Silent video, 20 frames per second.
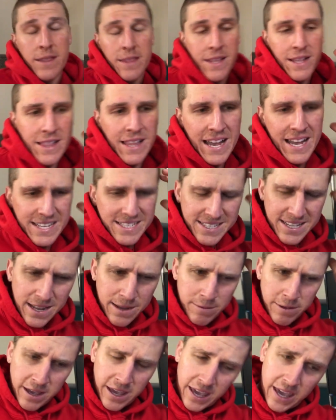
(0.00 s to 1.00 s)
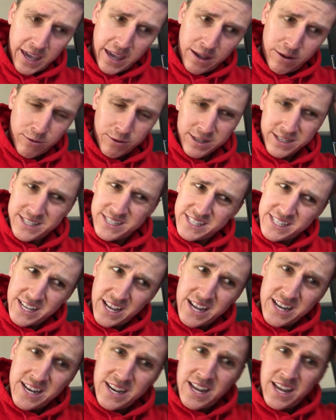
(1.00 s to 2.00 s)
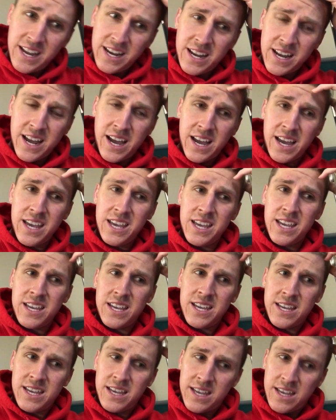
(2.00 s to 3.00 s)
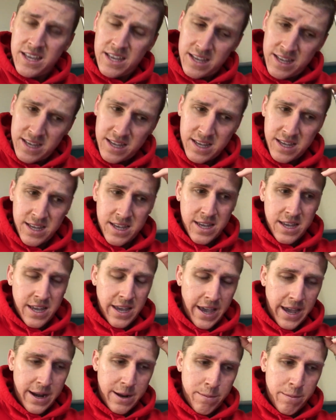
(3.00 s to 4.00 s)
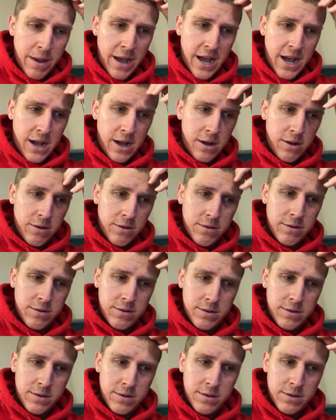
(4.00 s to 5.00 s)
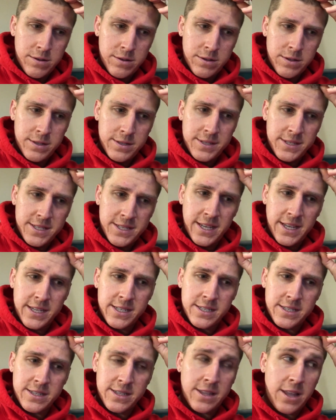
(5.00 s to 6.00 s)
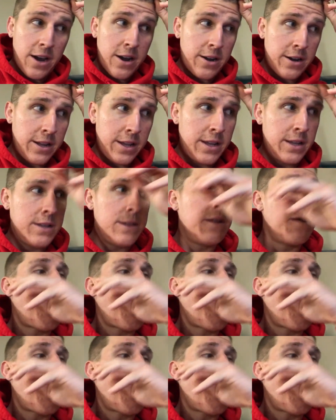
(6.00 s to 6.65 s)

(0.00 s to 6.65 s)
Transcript: The last time I ate was Sunday night at about 6:30.